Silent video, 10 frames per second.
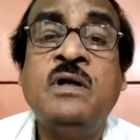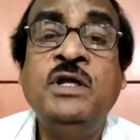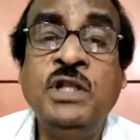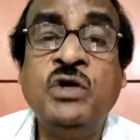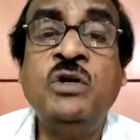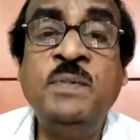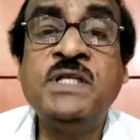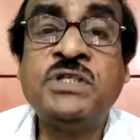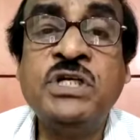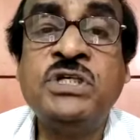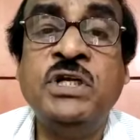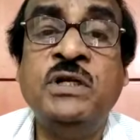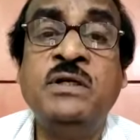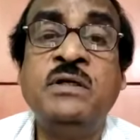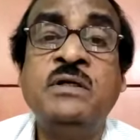in the group
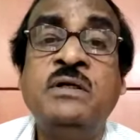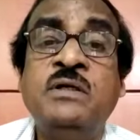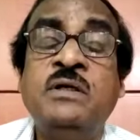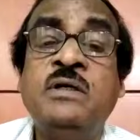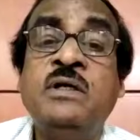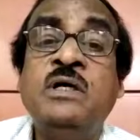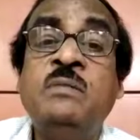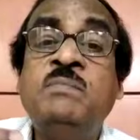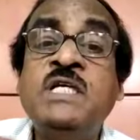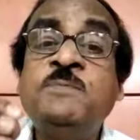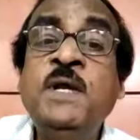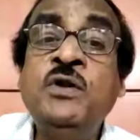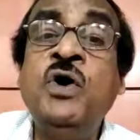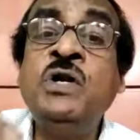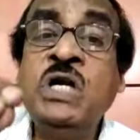discussion must be
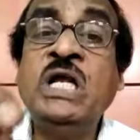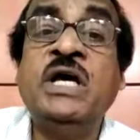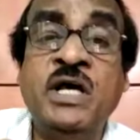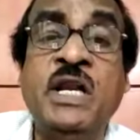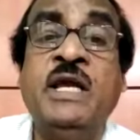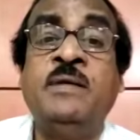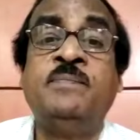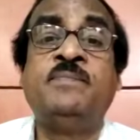known clearly.